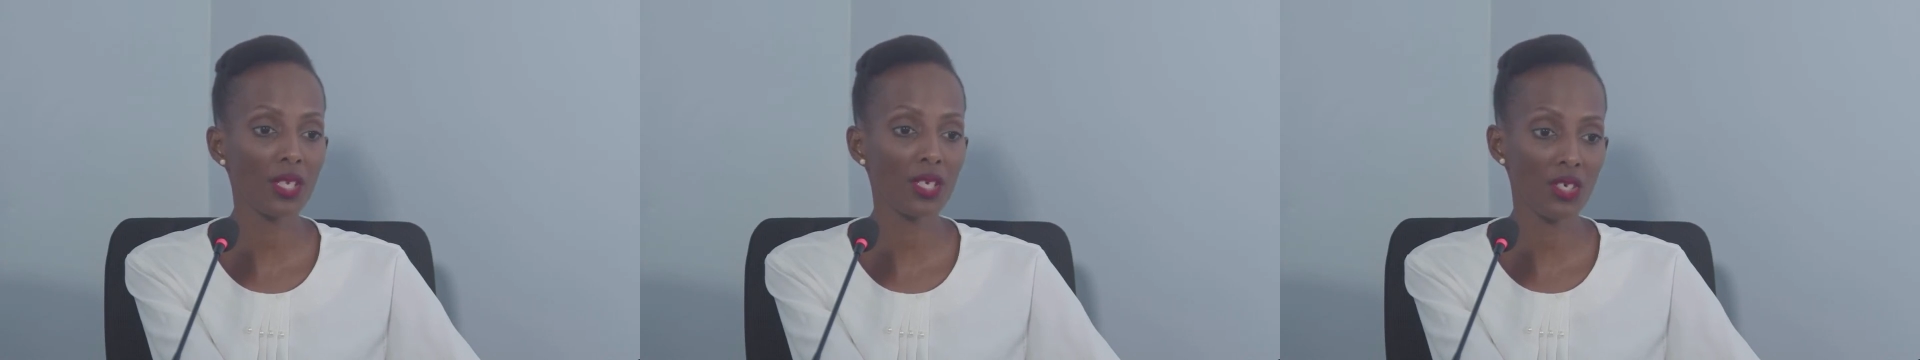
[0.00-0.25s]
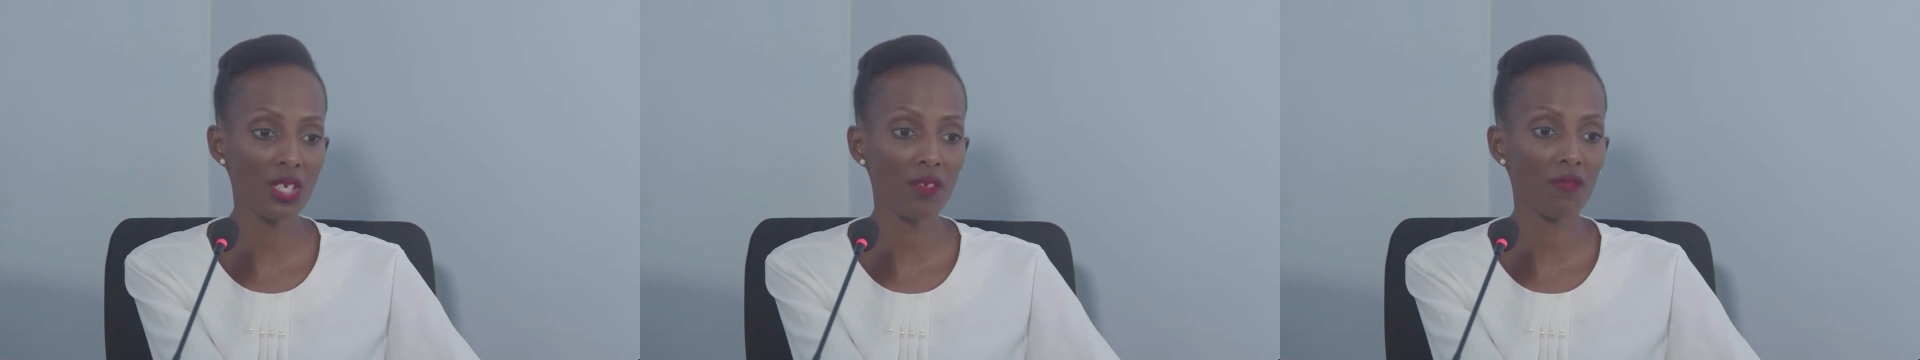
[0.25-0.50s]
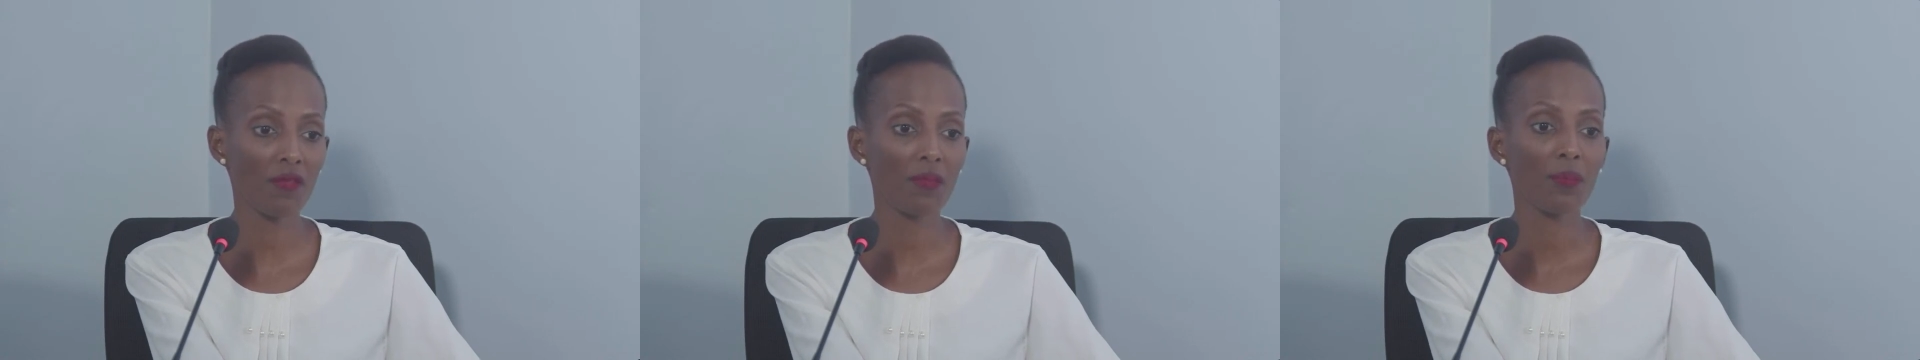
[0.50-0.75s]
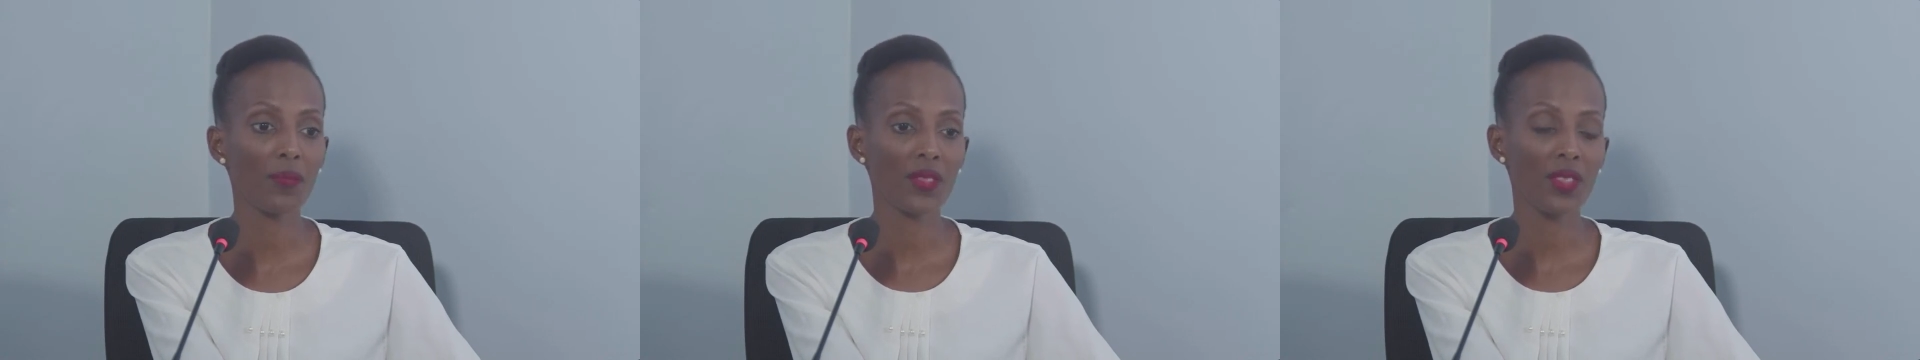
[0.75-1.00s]
achieve
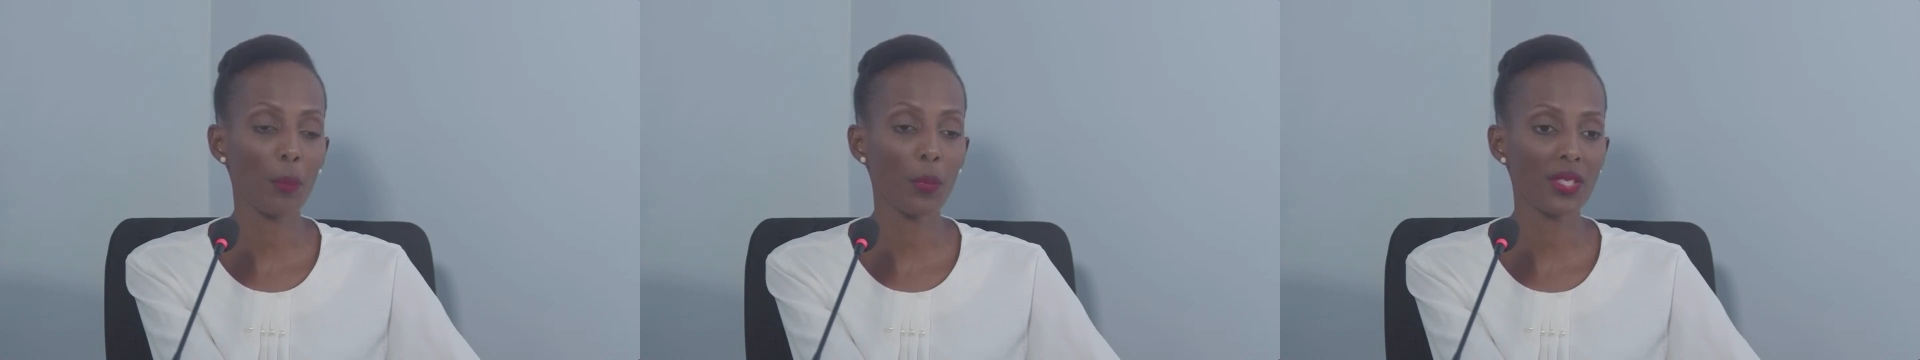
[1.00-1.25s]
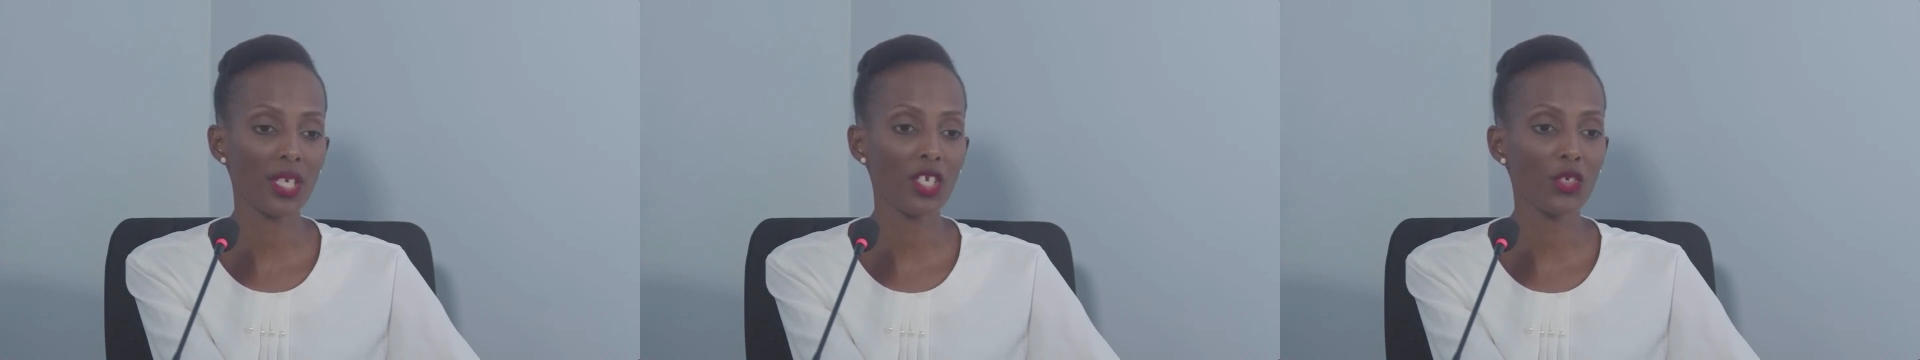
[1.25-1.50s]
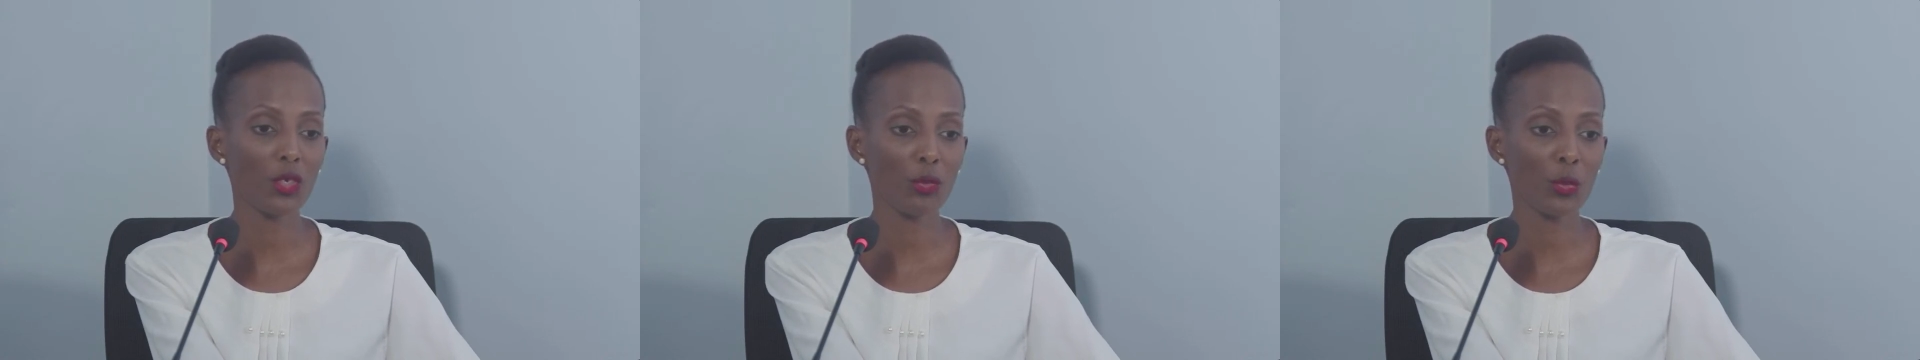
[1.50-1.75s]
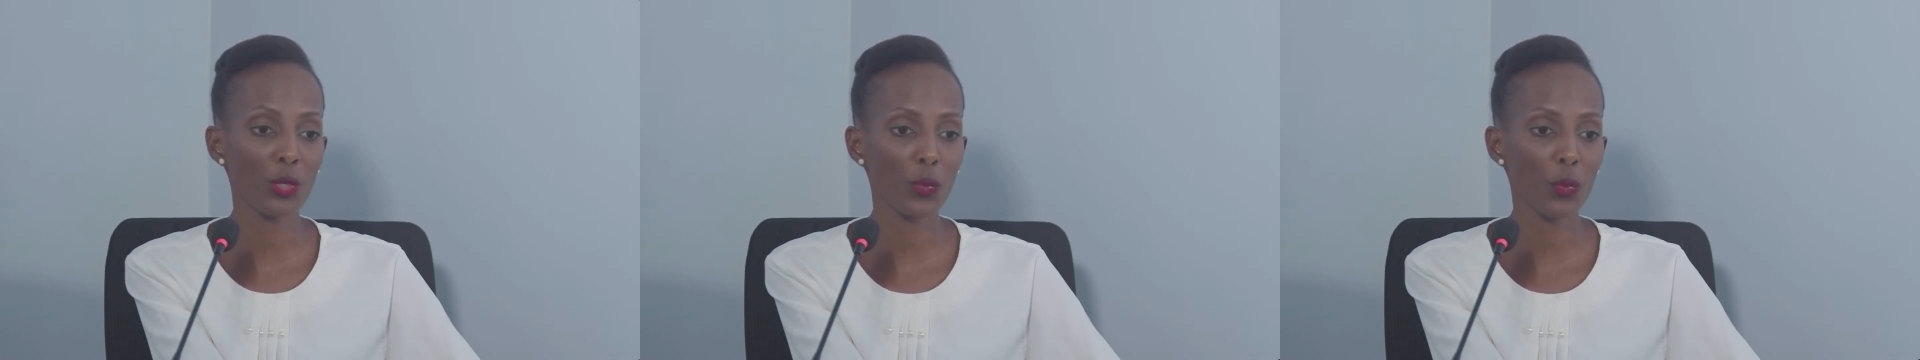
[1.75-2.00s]
their potential
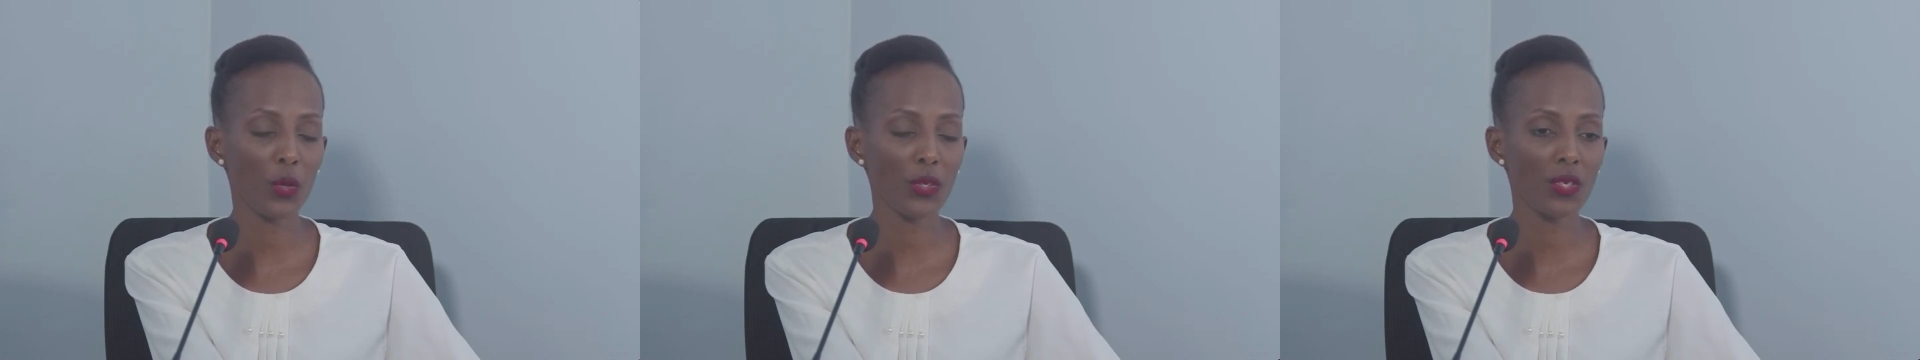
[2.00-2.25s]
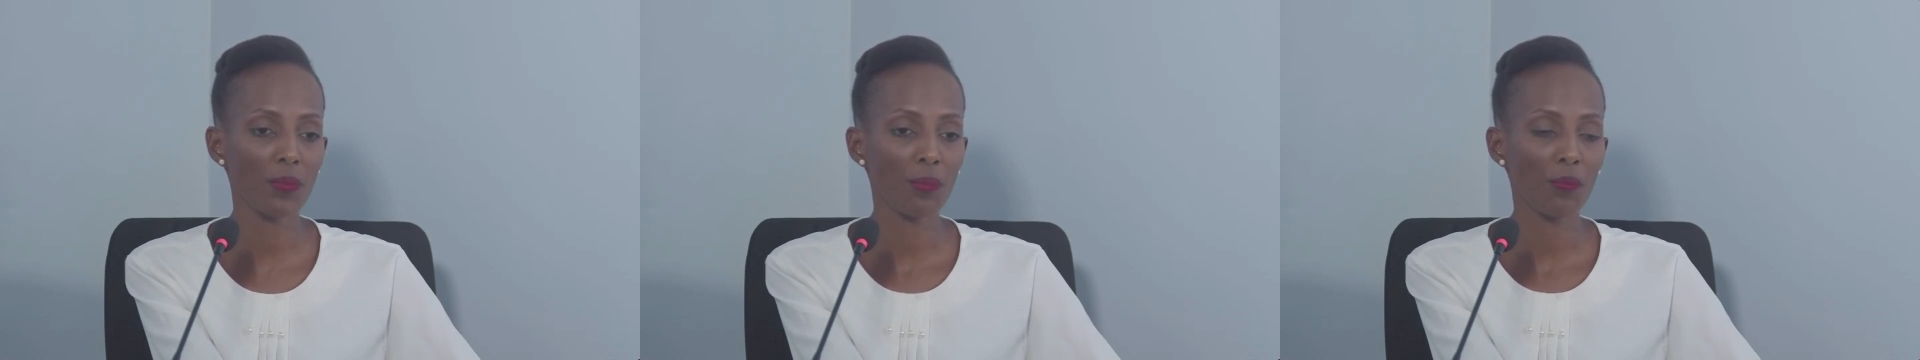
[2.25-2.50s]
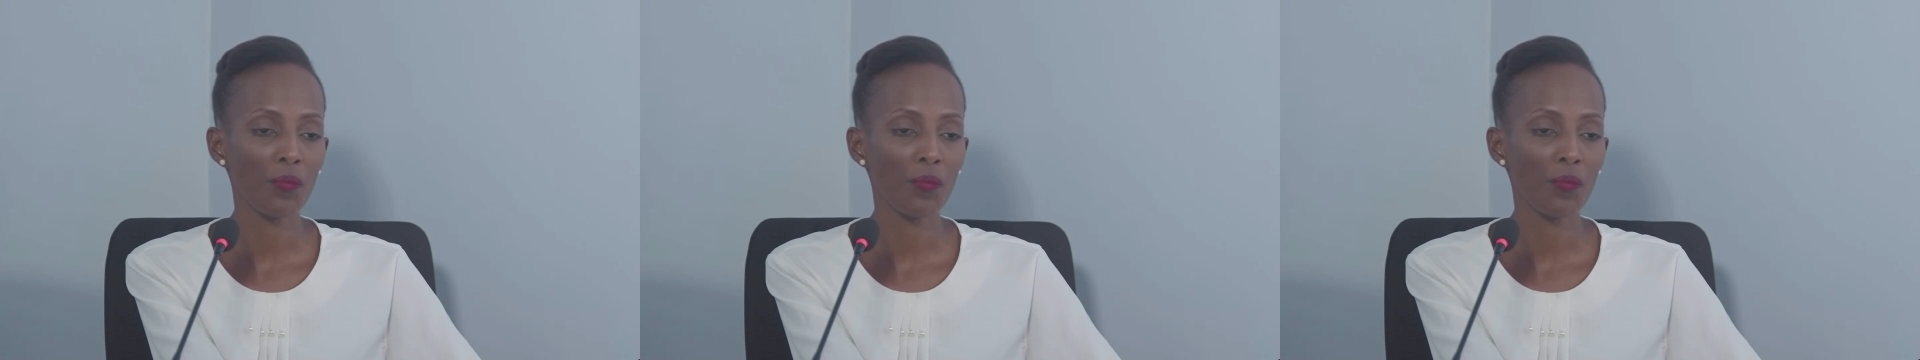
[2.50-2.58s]
through sport.